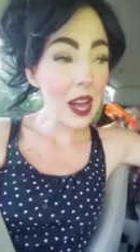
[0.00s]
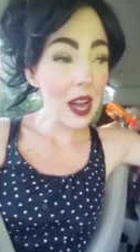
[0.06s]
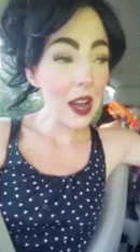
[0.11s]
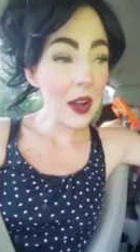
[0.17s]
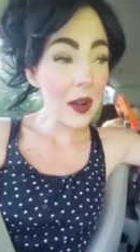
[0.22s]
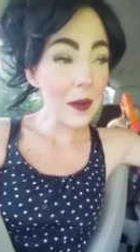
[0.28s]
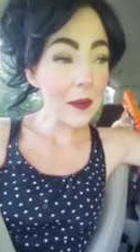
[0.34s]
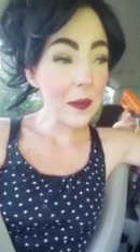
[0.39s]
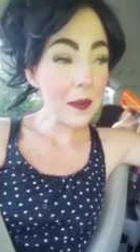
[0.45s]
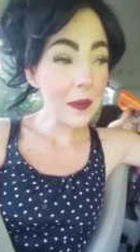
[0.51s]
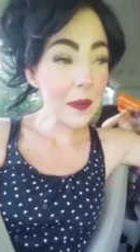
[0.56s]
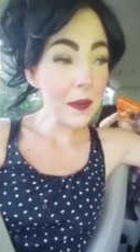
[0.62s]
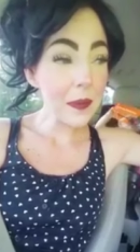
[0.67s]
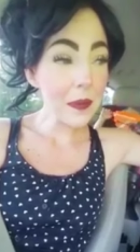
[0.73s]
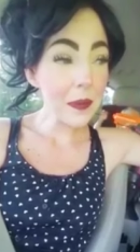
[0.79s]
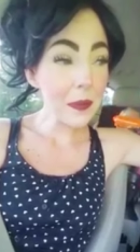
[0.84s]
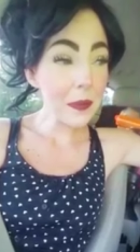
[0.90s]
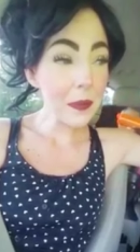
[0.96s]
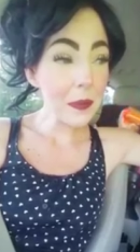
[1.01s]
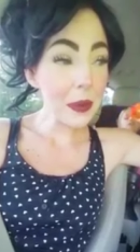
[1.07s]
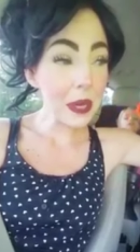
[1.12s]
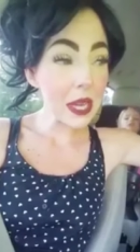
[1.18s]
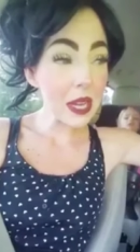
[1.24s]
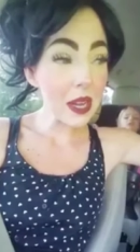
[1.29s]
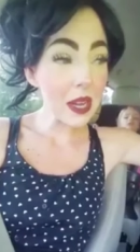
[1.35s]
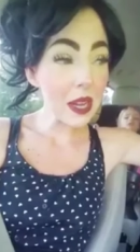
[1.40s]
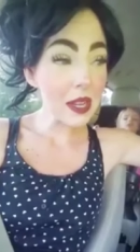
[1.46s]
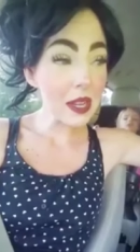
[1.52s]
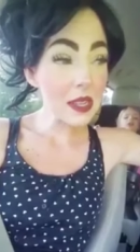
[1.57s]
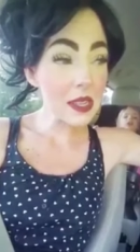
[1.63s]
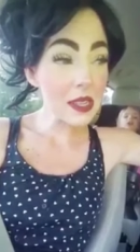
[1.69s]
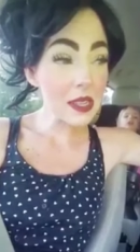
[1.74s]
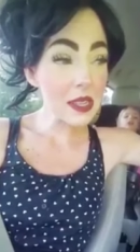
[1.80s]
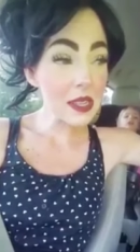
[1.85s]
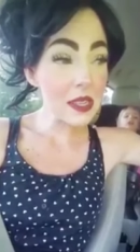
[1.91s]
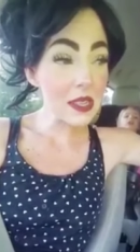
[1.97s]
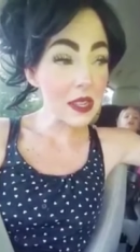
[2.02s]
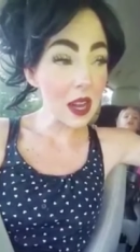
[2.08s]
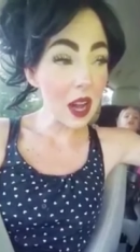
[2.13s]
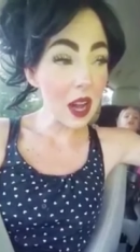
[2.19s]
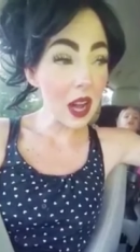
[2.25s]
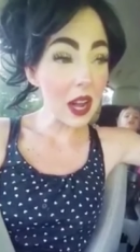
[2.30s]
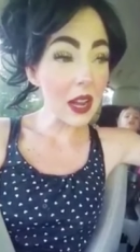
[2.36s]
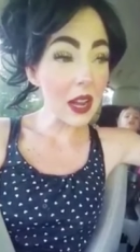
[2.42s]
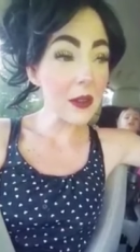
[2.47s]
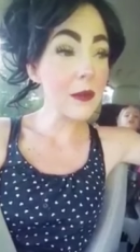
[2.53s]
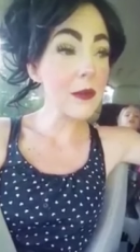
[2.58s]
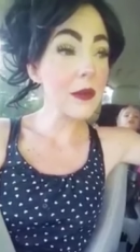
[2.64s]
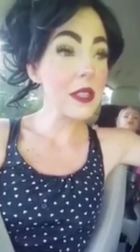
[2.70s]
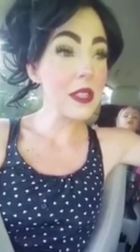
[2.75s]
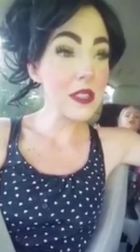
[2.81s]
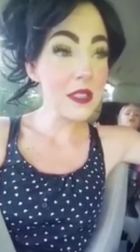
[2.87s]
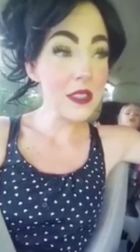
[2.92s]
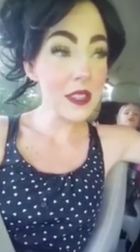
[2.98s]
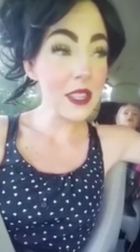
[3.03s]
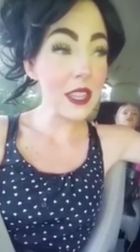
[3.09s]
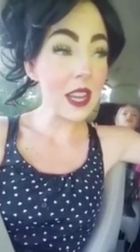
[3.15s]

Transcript: Um, because I am